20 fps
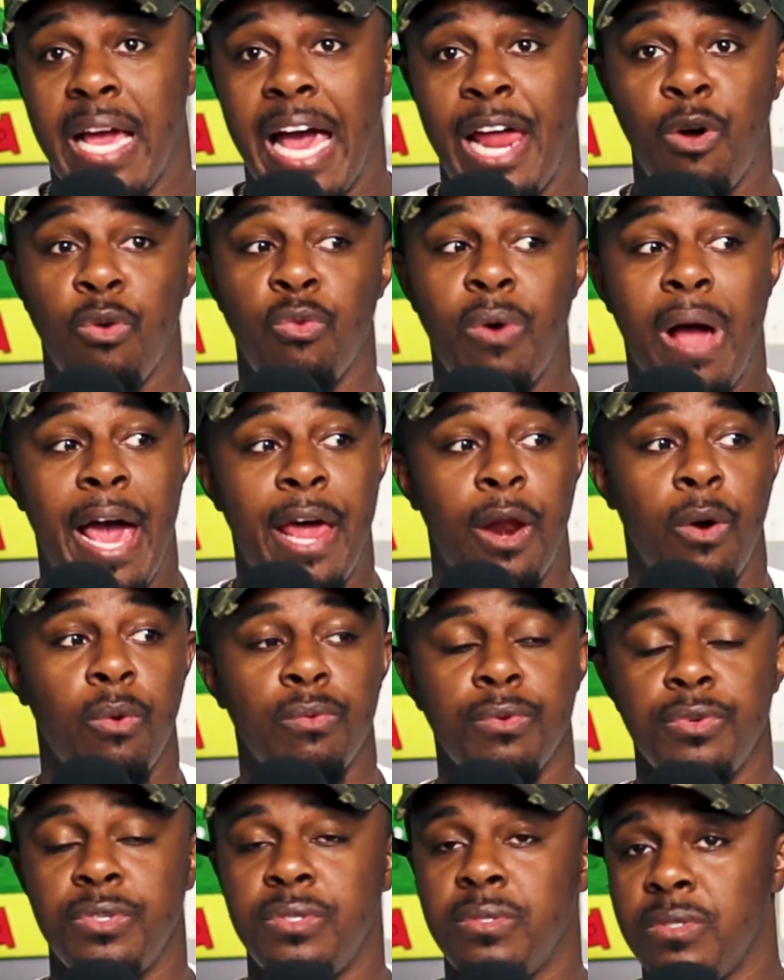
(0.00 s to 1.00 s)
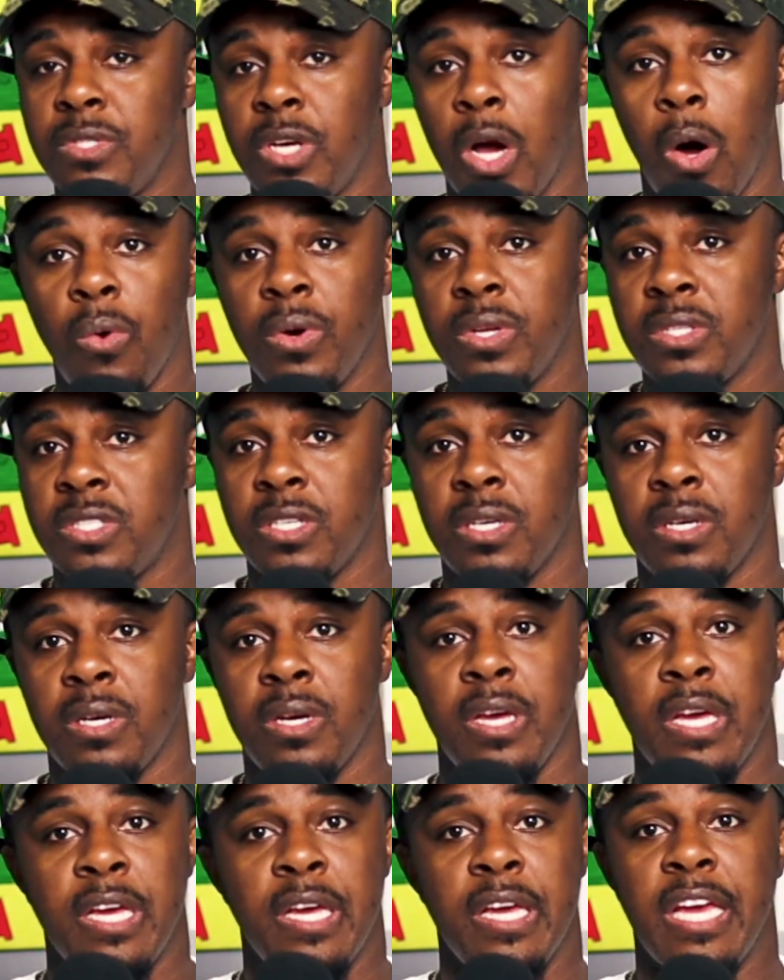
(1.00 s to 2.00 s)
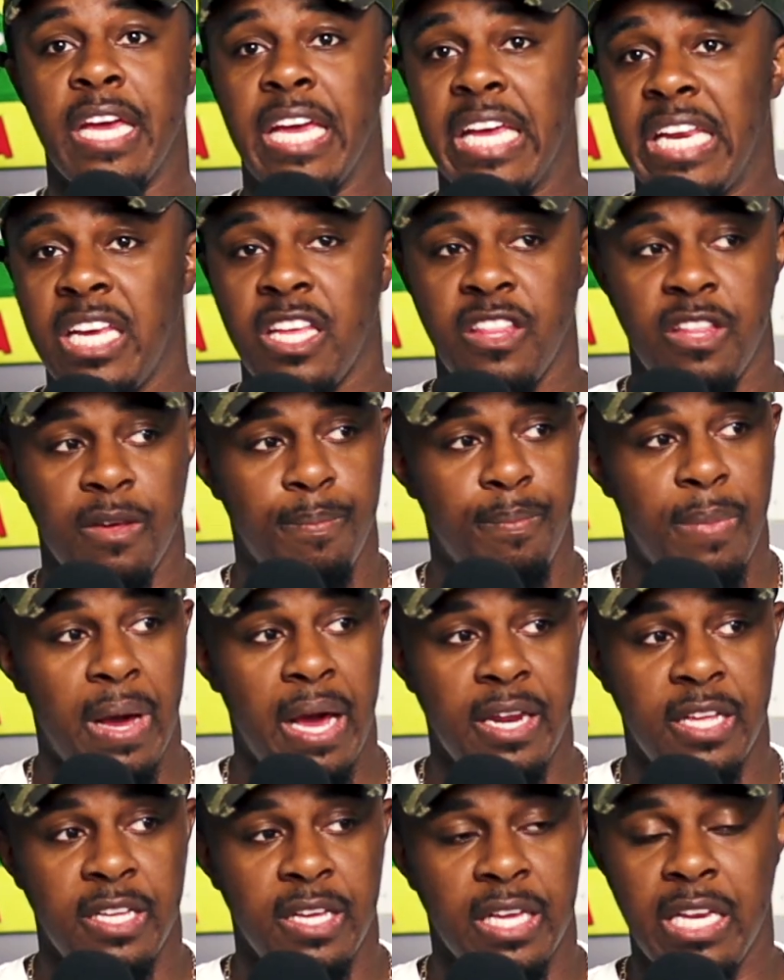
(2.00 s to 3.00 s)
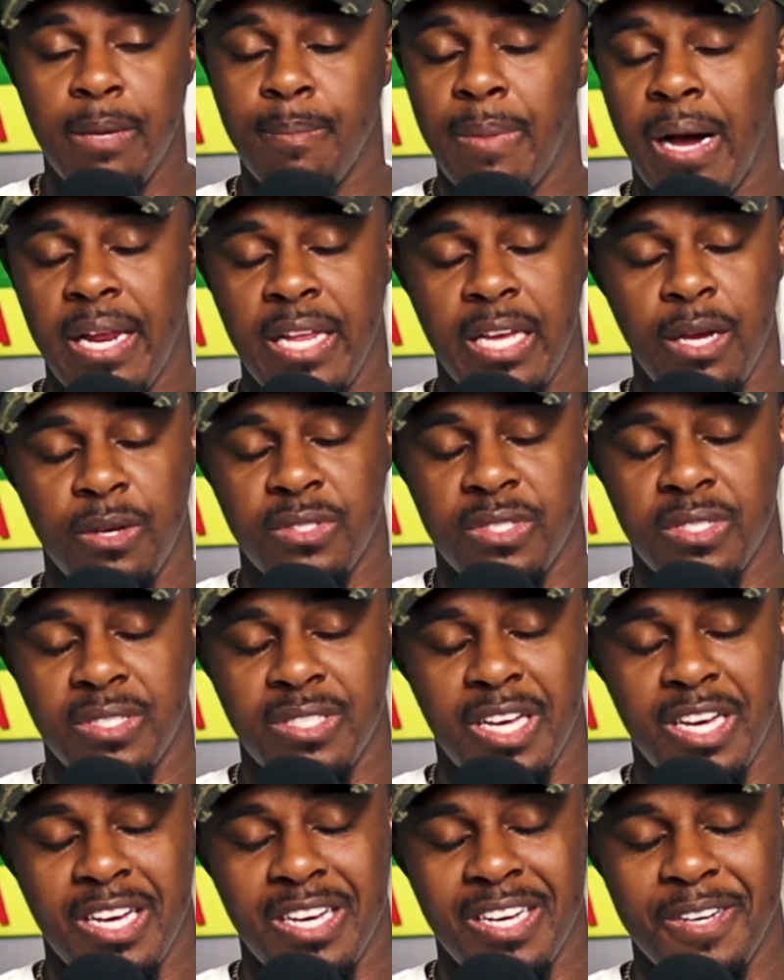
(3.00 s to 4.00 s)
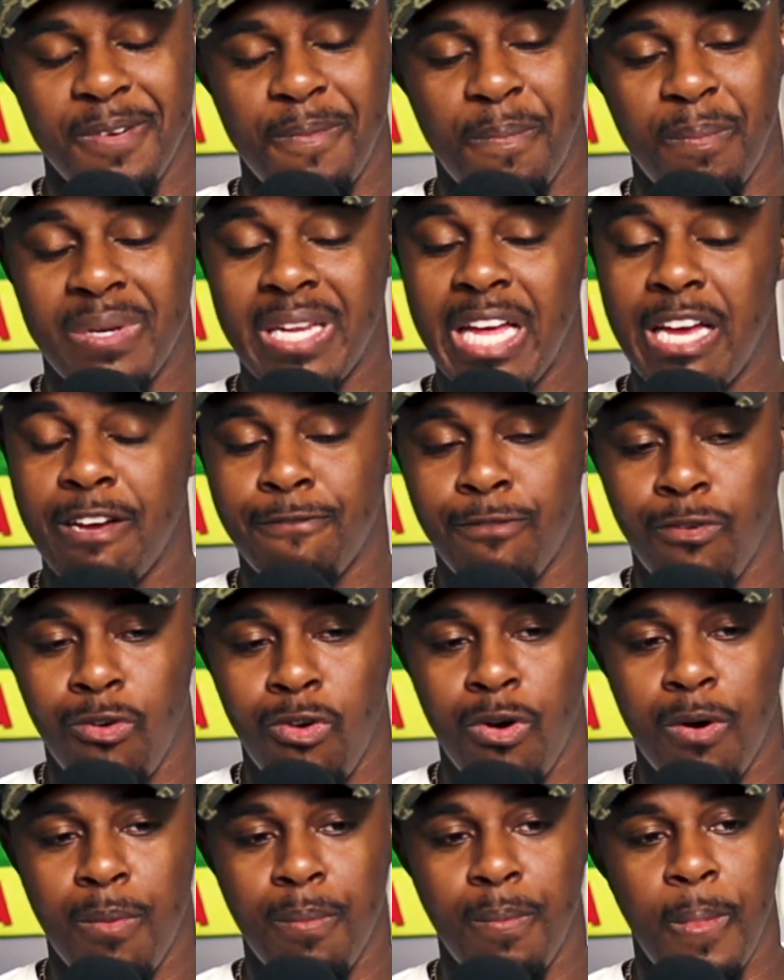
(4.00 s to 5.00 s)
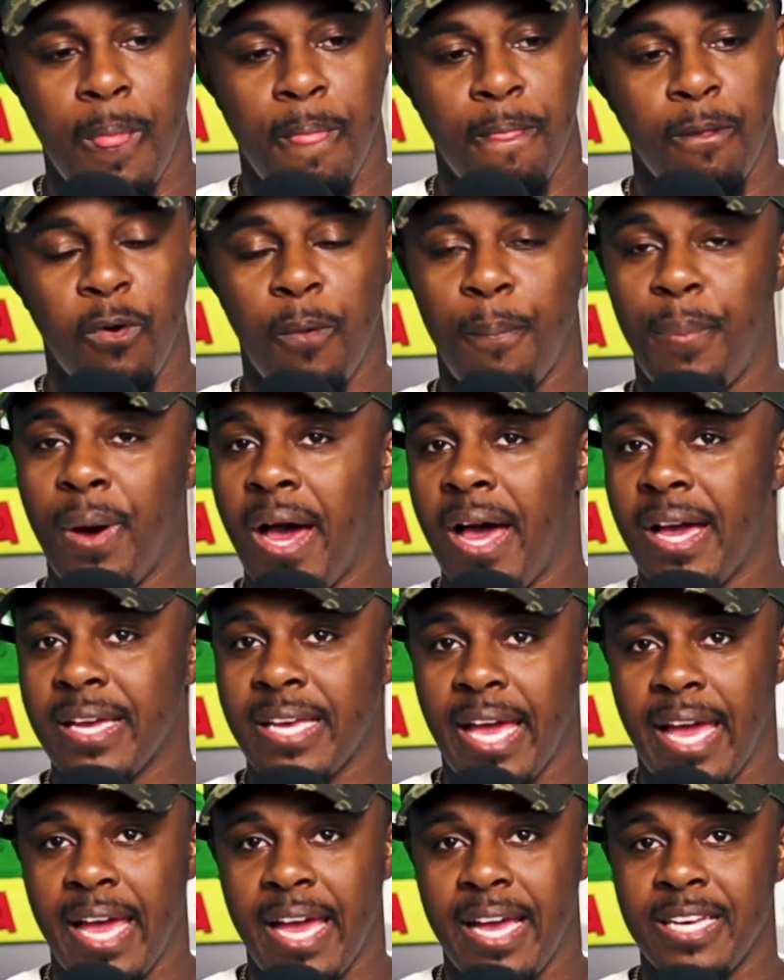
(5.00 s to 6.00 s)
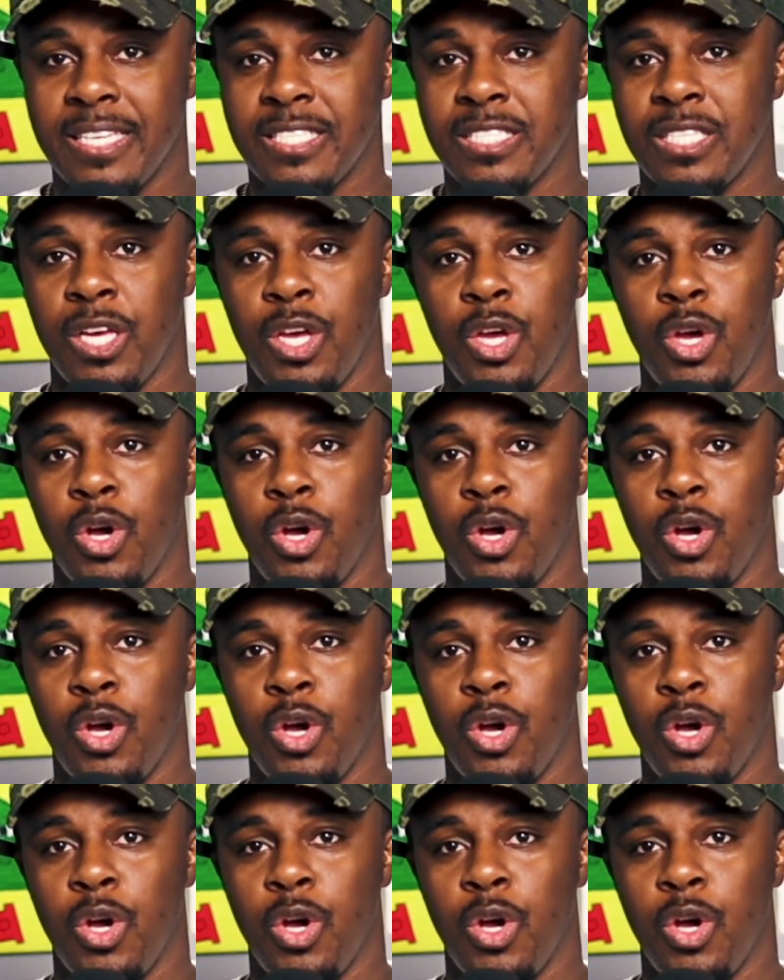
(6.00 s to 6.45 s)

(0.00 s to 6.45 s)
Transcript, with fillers: I don't, I don't go into any other body, anybody else's uh, platform or podcast